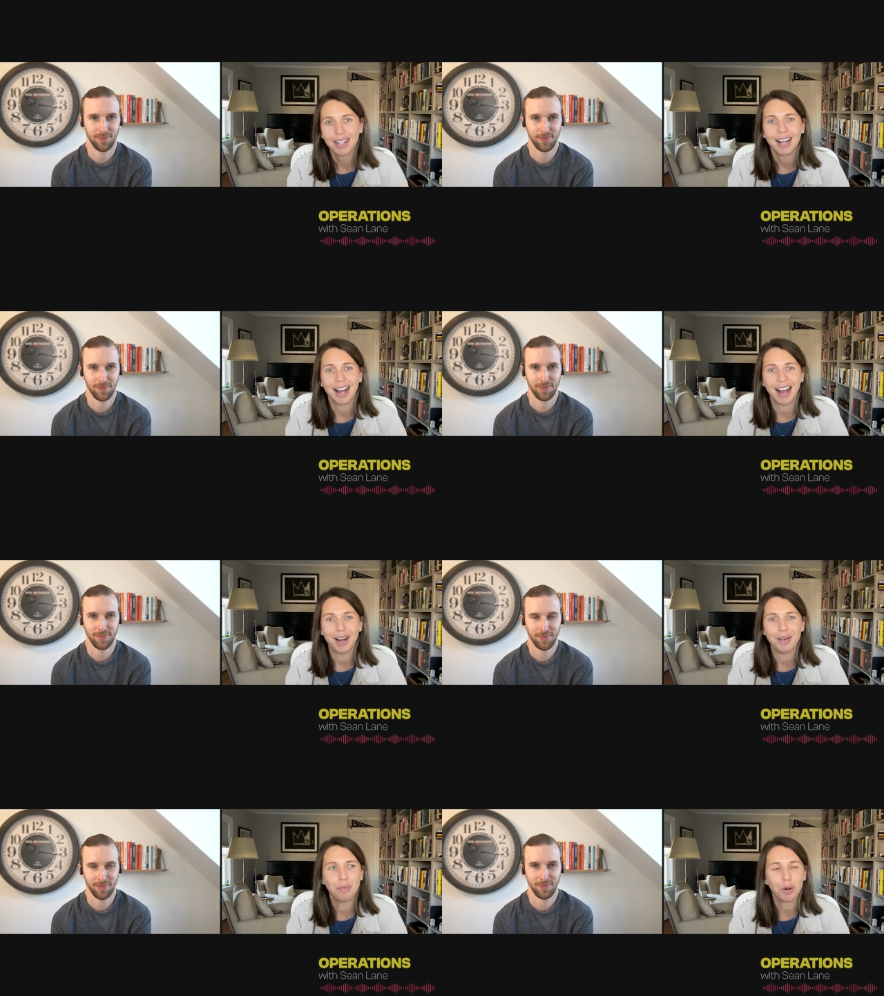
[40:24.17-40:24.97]
Speaker 1: uh,
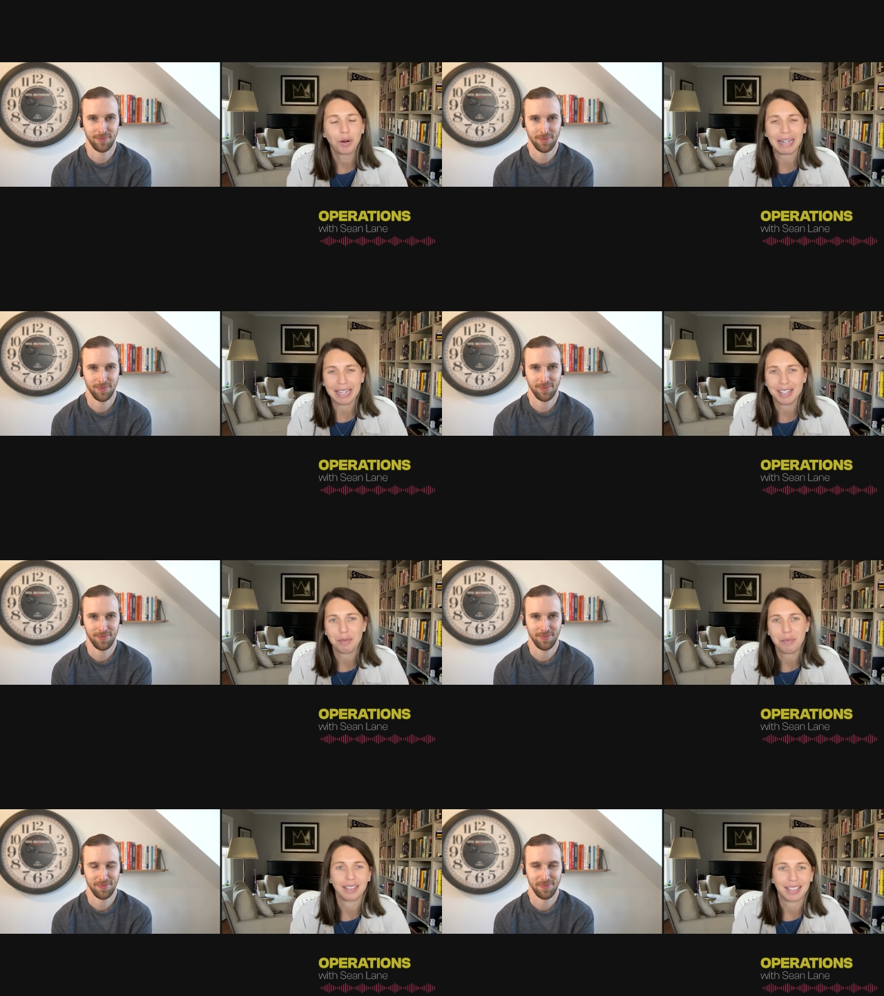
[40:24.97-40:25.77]
more
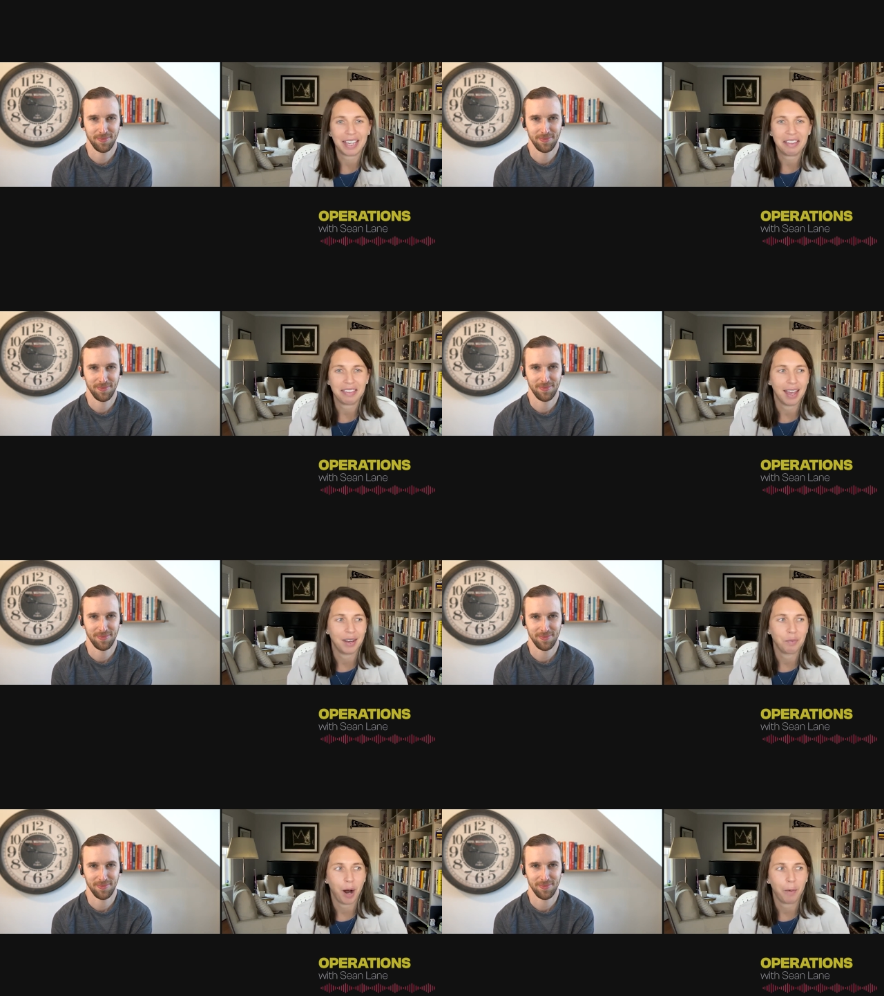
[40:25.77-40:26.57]
intimately than
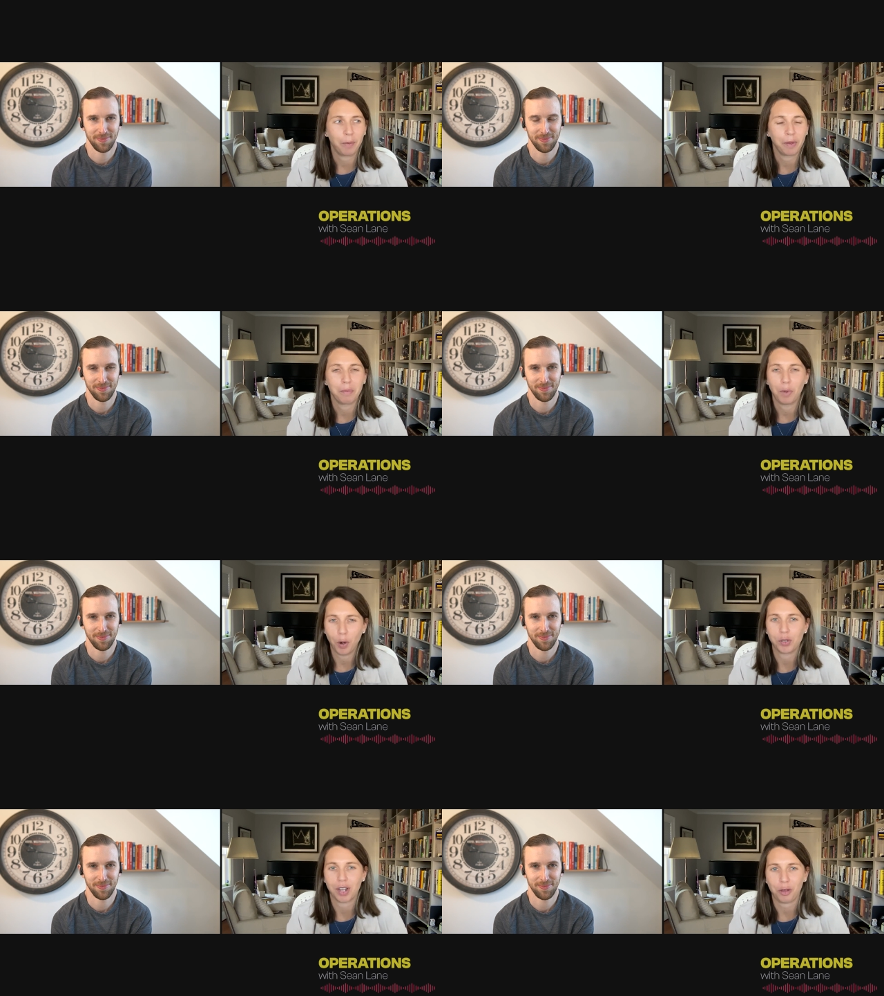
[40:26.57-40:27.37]
probably
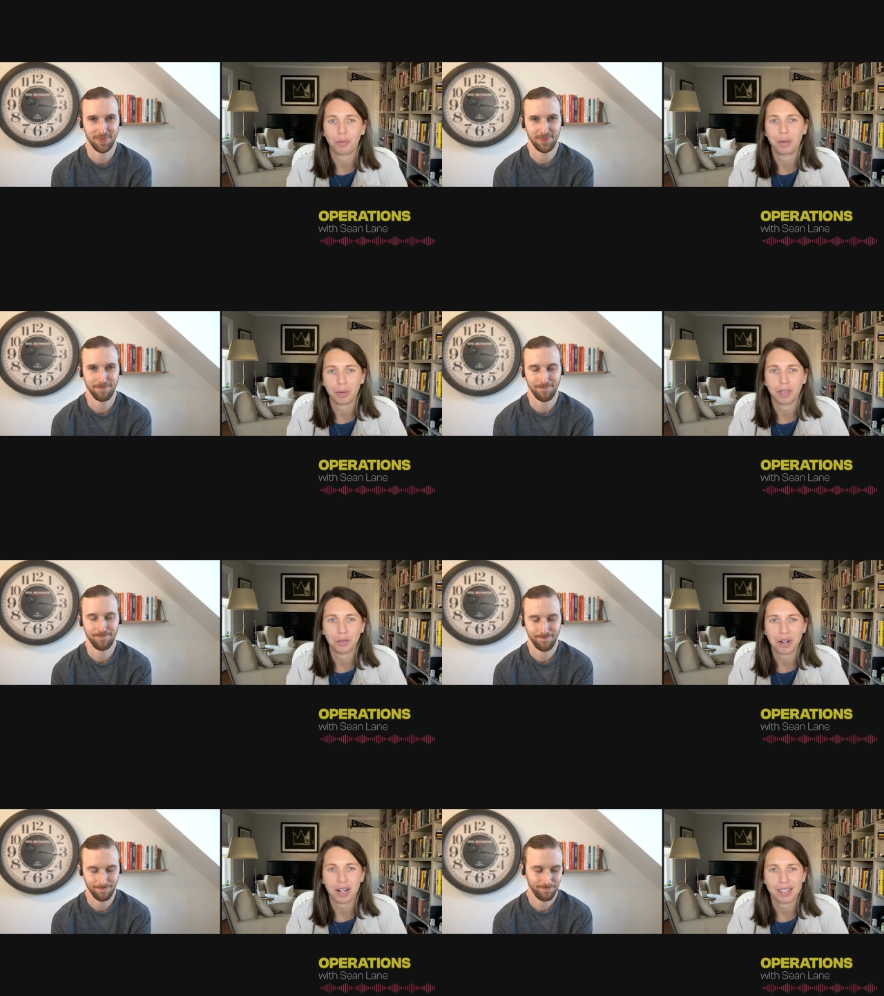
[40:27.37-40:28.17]
most other people in the
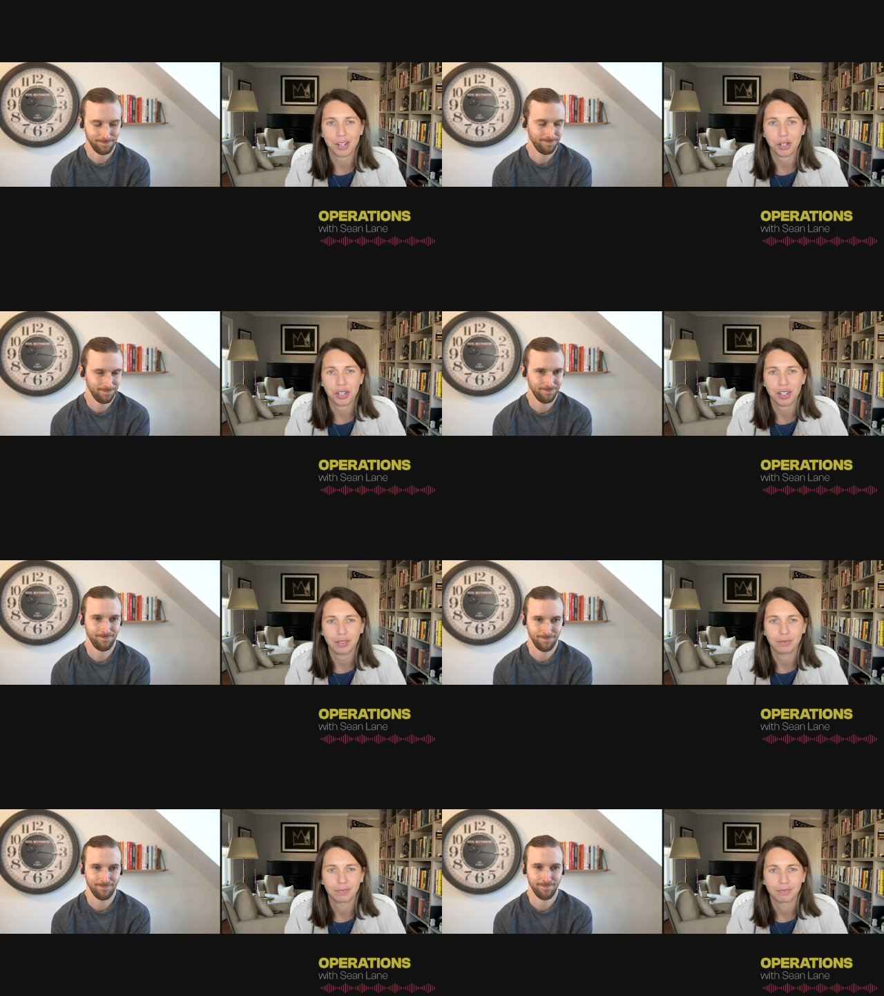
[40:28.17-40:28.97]
organization do.
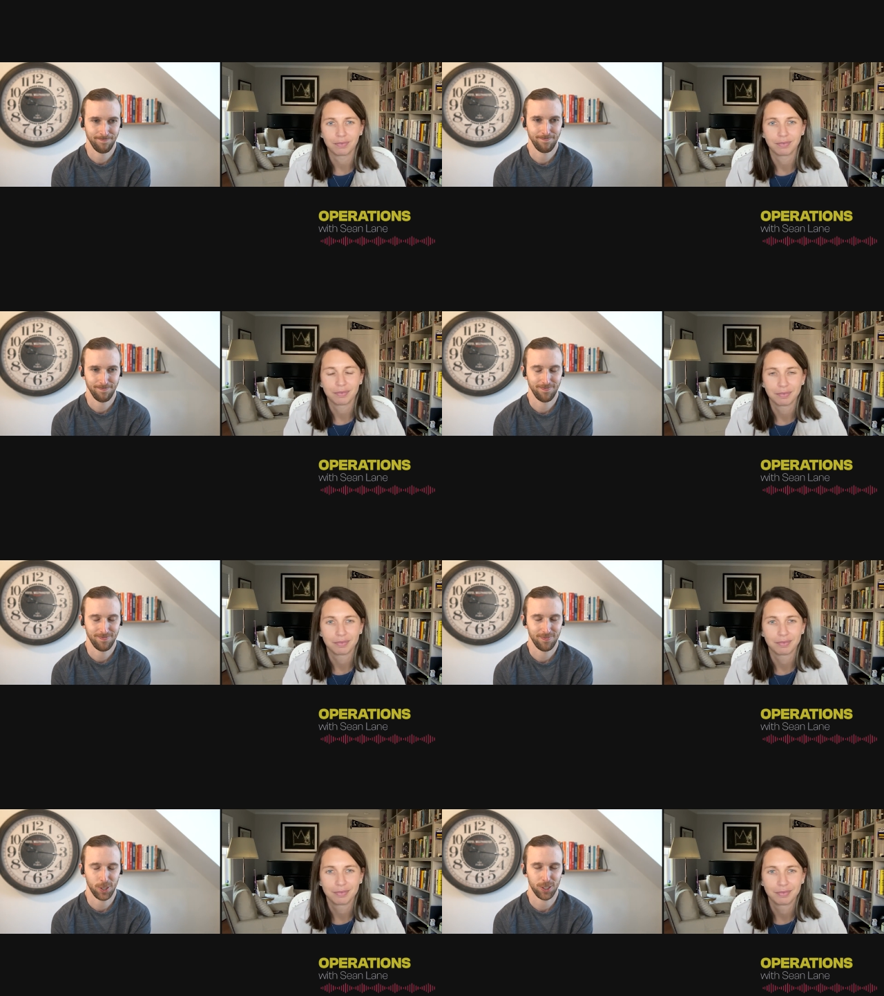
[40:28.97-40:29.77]

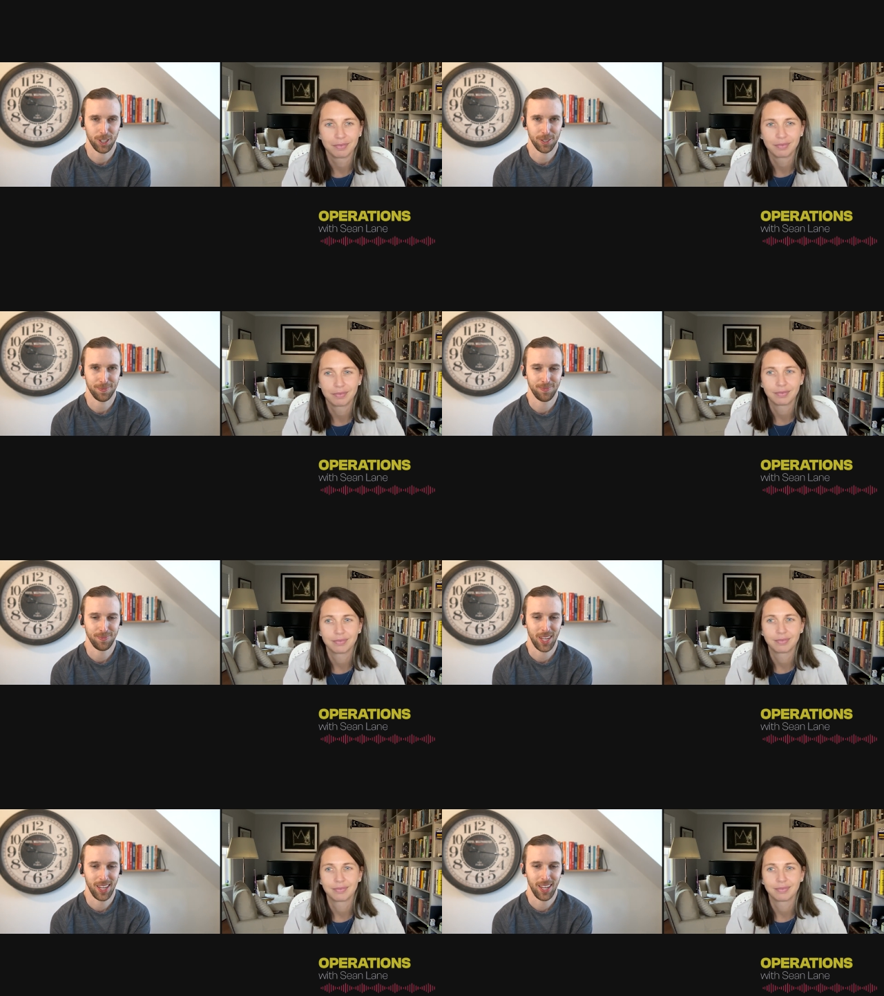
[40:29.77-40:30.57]
Speaker 2: For sure.
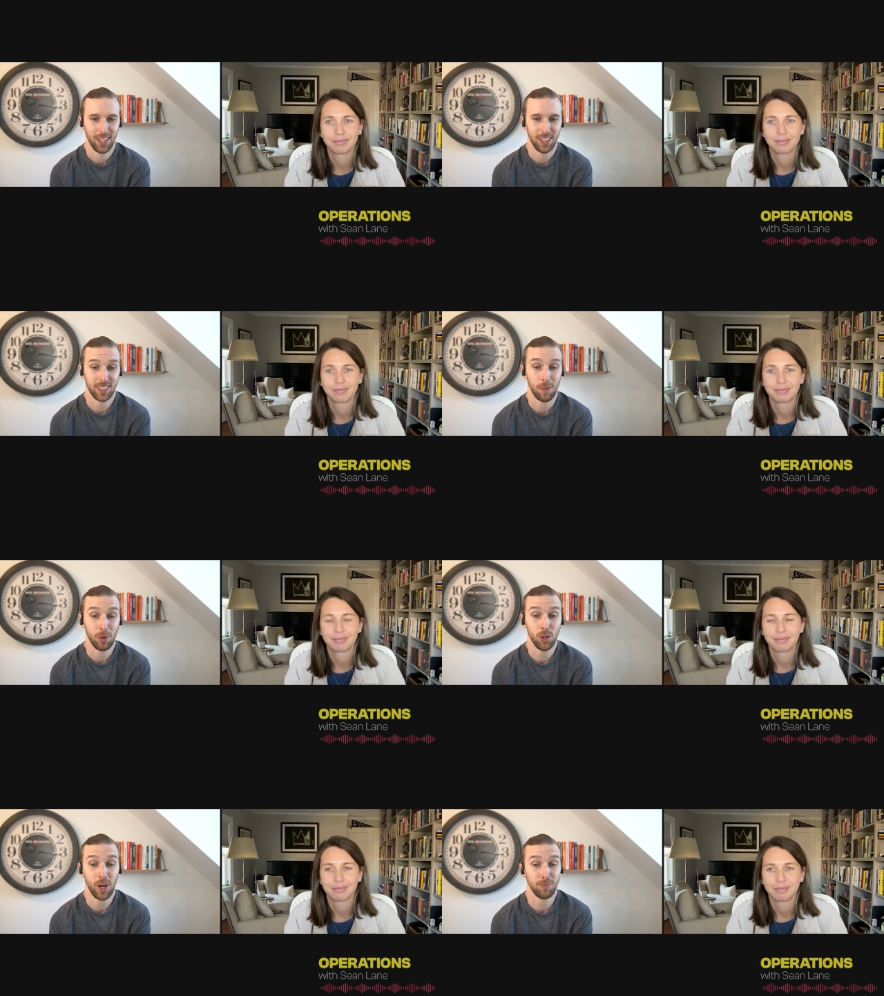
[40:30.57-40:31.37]
Someone
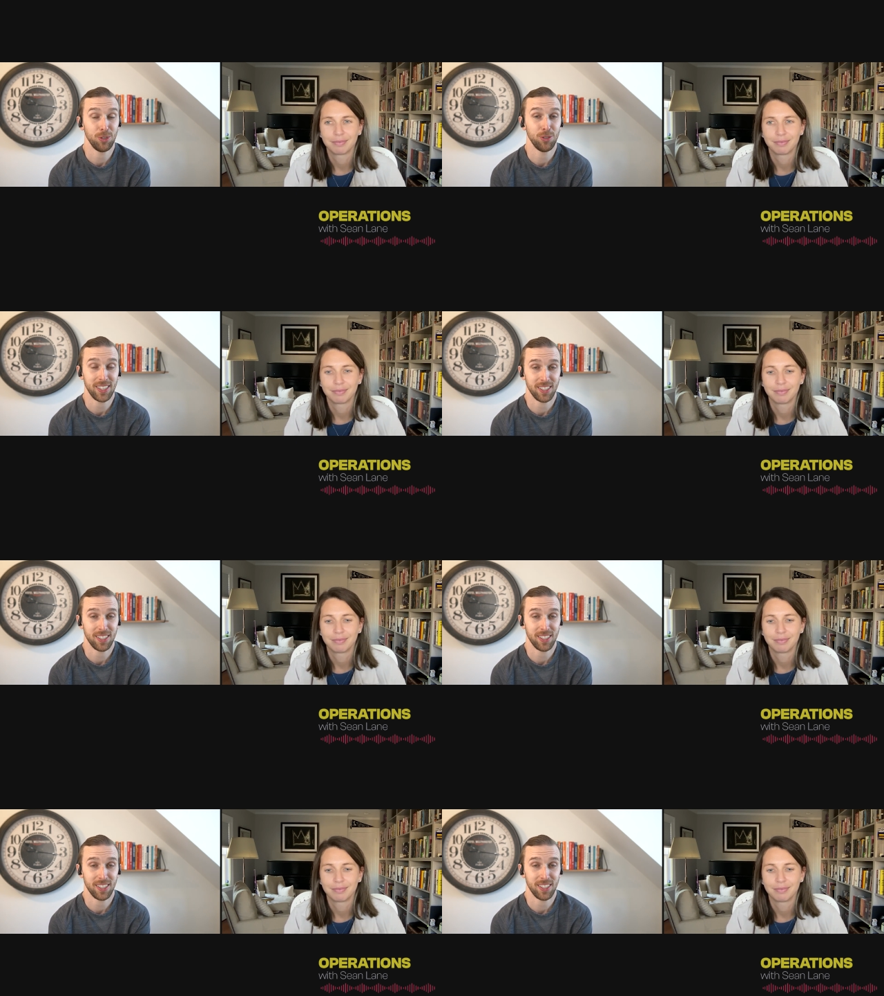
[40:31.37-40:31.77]
who helped you get to the